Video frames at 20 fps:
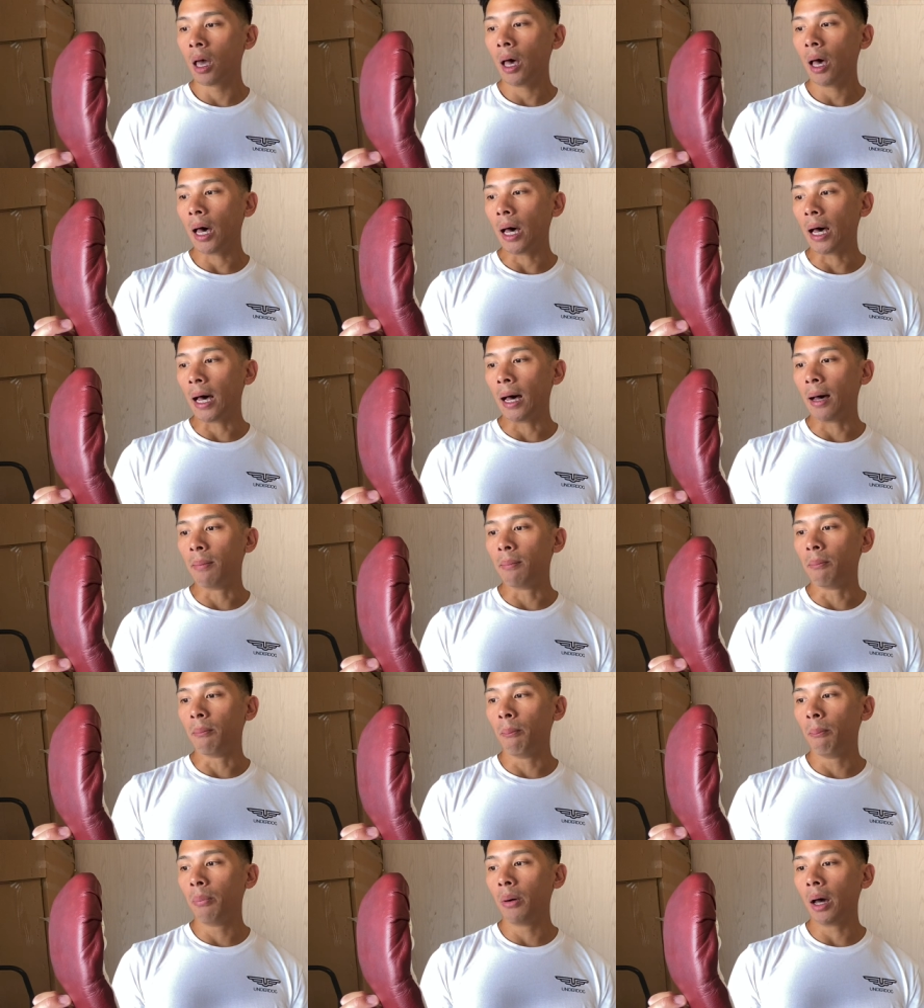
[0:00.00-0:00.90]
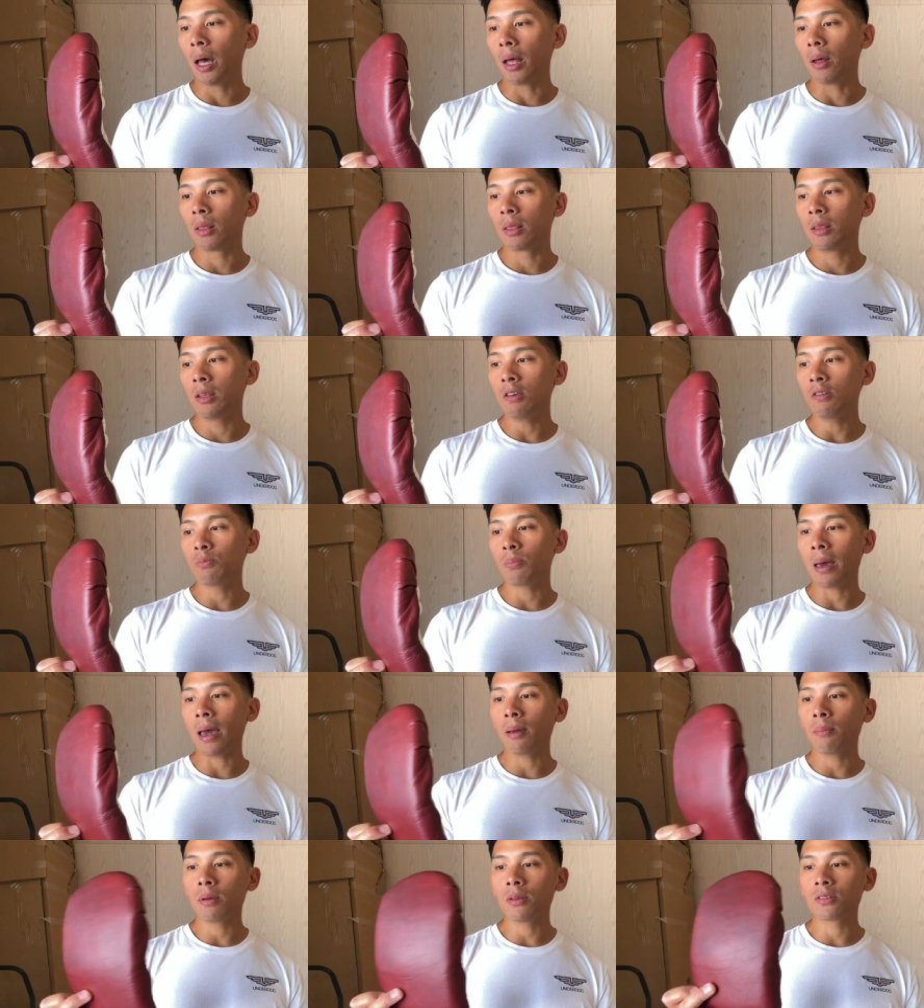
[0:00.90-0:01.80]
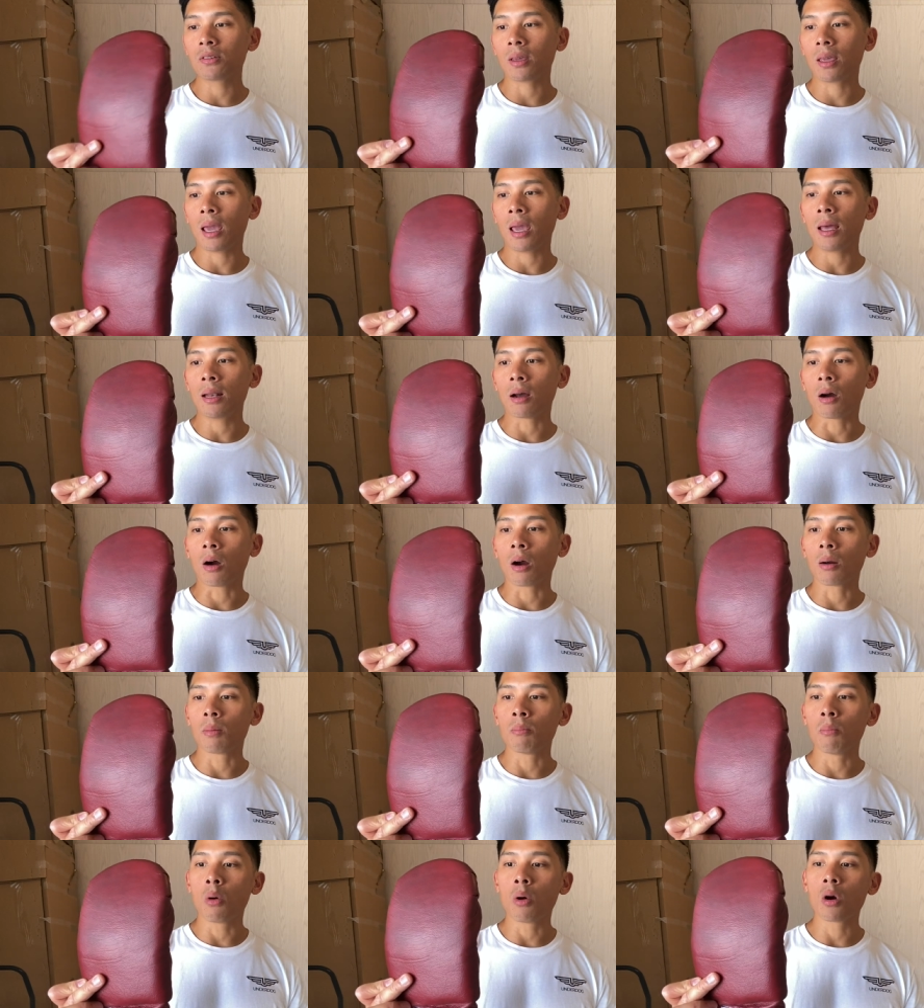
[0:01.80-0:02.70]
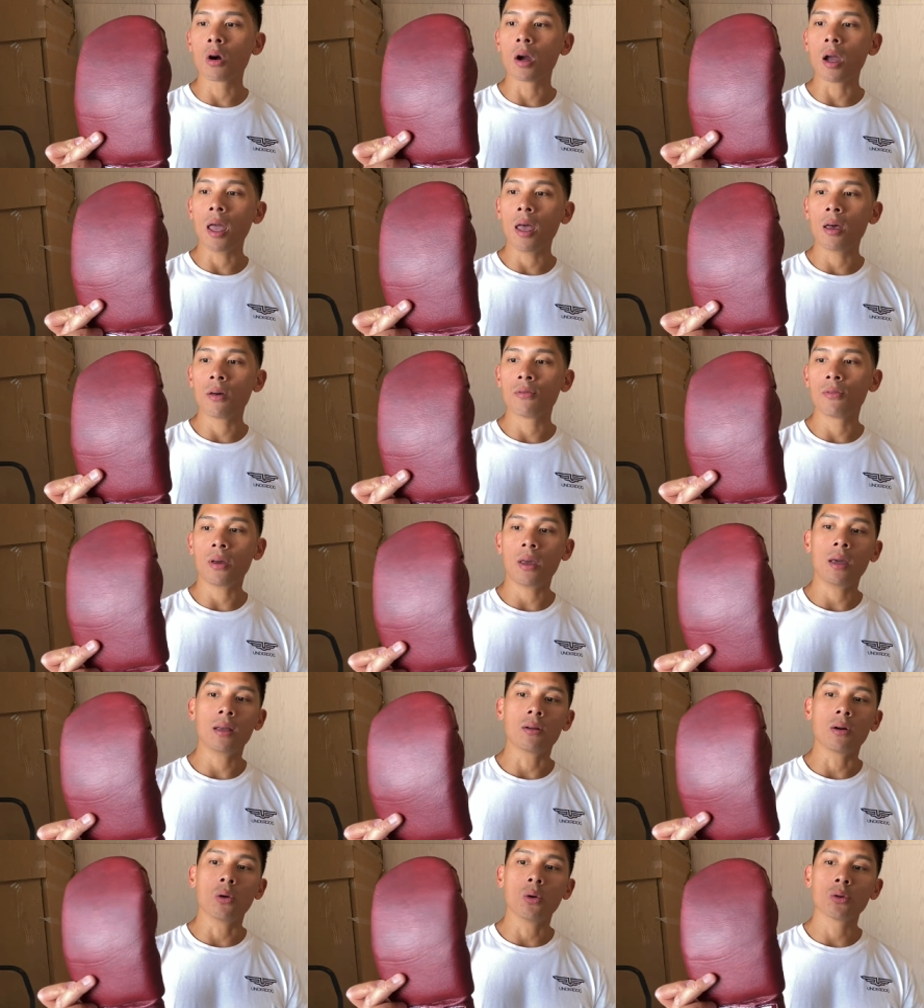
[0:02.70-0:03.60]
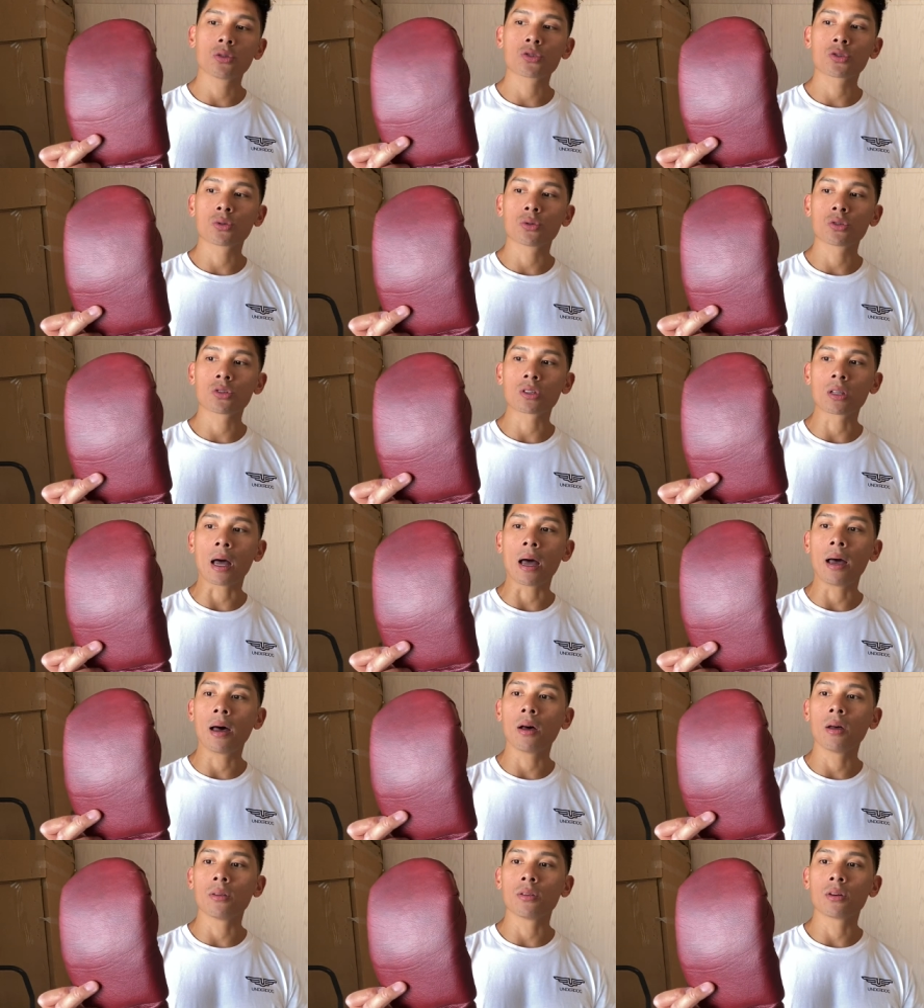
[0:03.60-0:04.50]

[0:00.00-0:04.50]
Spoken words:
But these bag mitts, again, are more of an old school style.